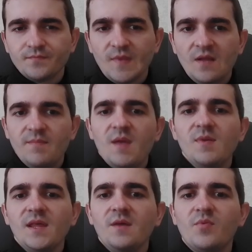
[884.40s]
Maybe
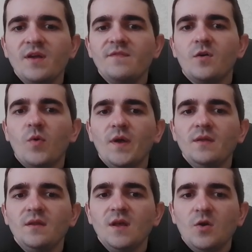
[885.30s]
like bring the
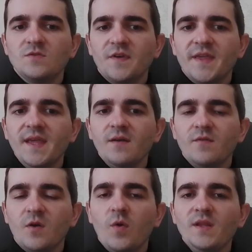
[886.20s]
queen, because the
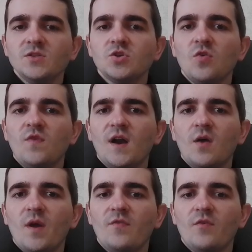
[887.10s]
queen is so far
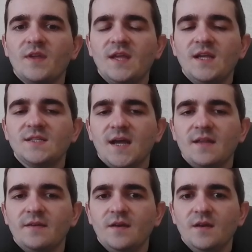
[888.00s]
away from the king
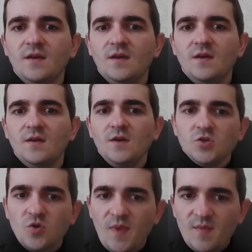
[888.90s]
side.
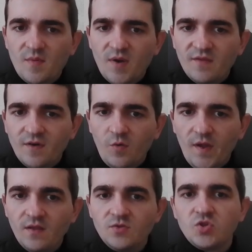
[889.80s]
So maybe bring the
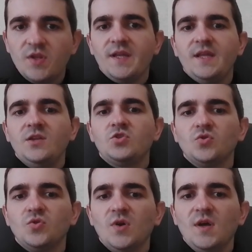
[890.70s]
queen to like
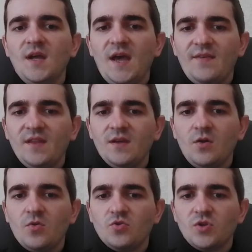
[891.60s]
e2, and then it can
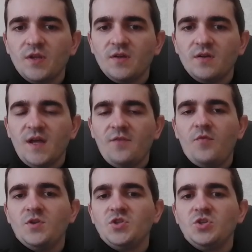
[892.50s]
go to like
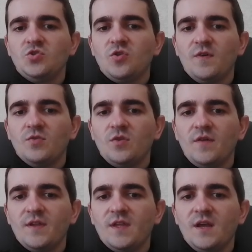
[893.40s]
f1 g2,
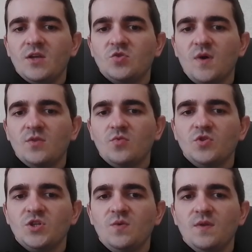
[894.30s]
and then king h1, rook
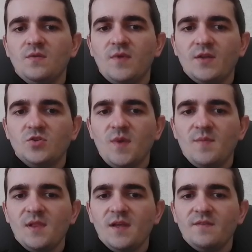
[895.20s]
g1, right? So
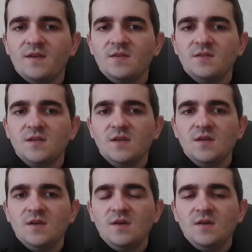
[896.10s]
maybe like this,
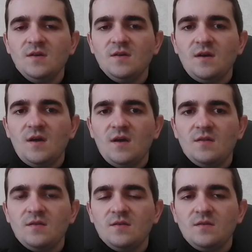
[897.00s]

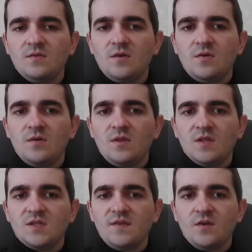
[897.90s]
and you know,
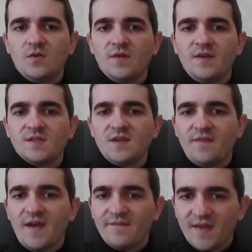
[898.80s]
let's say we go like this, and
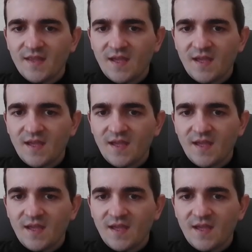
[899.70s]
then king